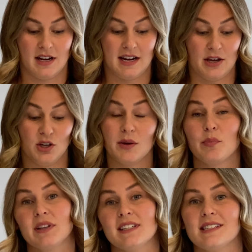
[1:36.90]
Now you can
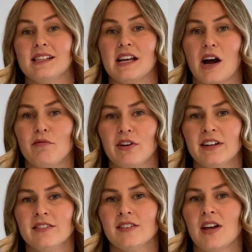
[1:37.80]
put this in the
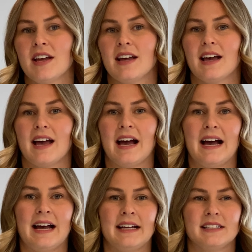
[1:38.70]
oven
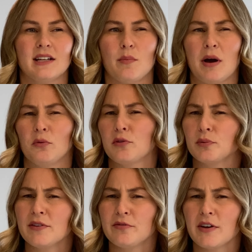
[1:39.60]
at about
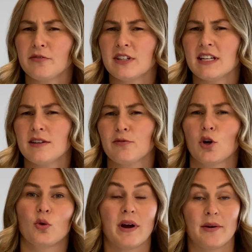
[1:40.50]
350 for
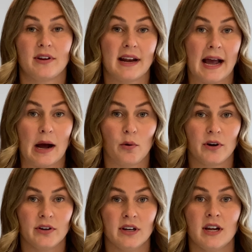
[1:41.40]
around an
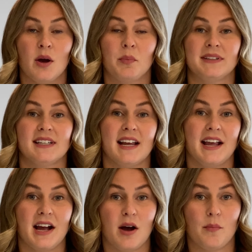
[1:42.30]
hour, but
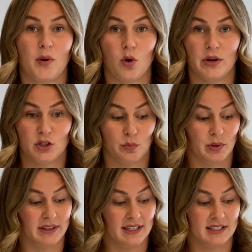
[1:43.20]
today I'm going to
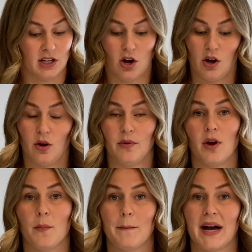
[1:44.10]
put this on
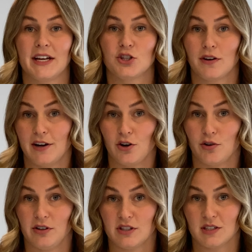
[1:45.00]
my Traeger
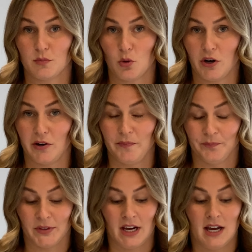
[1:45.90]
grill smoker.
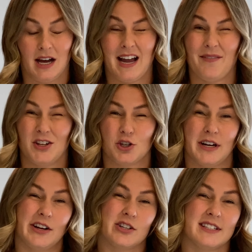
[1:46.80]
I have the
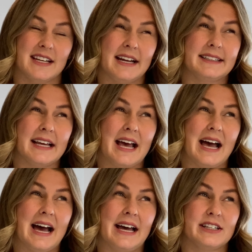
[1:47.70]
Traeger set
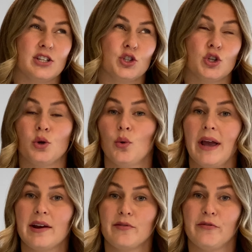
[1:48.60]
at
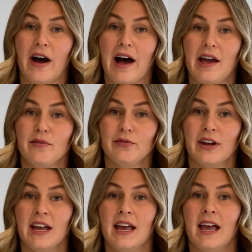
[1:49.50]
285
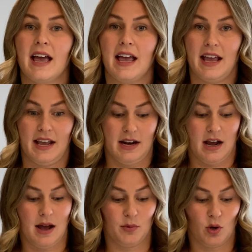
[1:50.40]
and
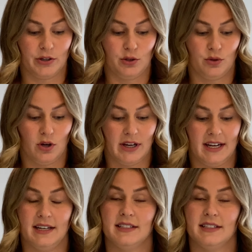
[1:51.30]
I'm going to cook it